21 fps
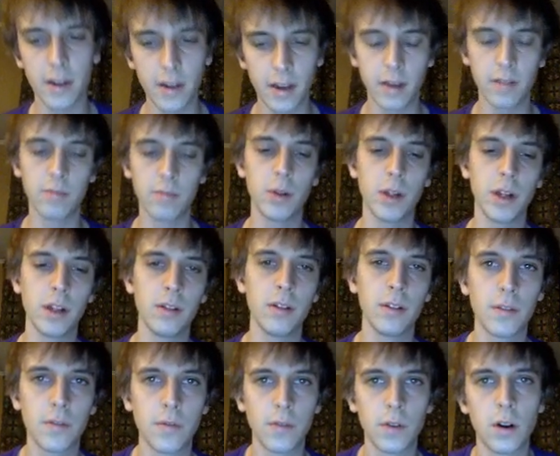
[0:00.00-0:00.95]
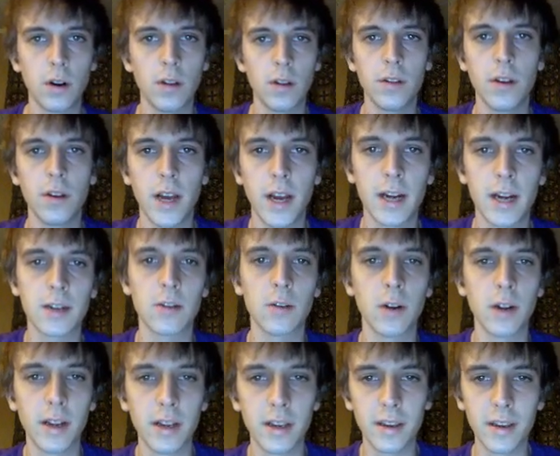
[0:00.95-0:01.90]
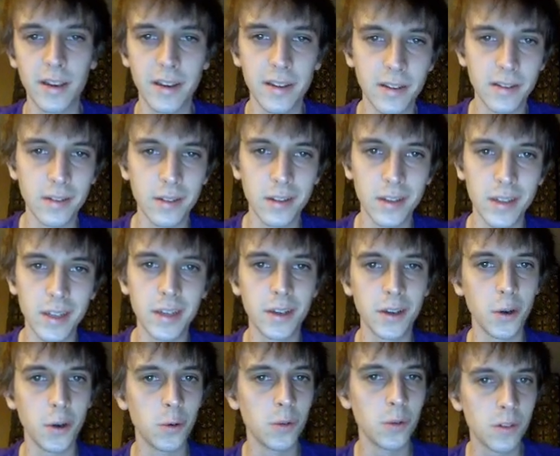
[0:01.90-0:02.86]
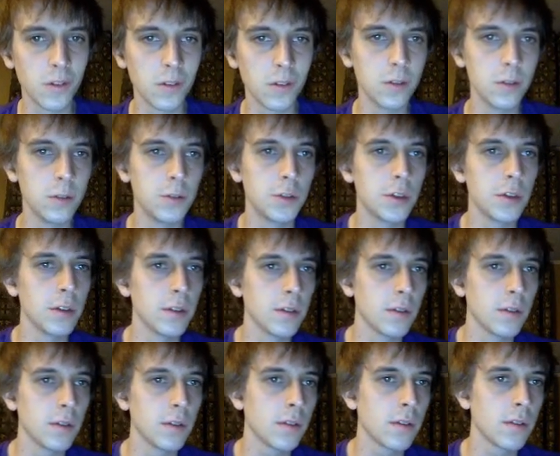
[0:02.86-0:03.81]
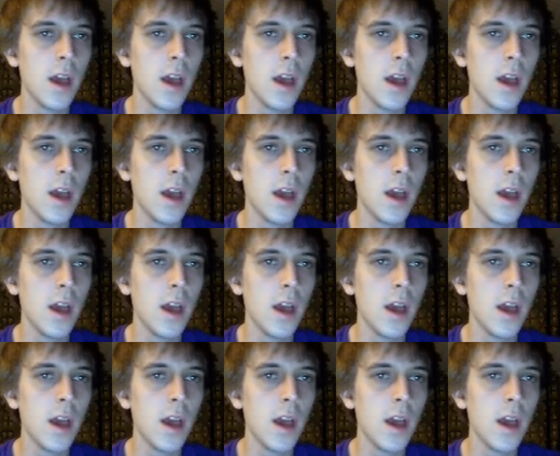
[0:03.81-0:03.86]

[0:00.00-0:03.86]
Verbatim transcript: I have playlists for all the HackerRank and LeetCode solutions.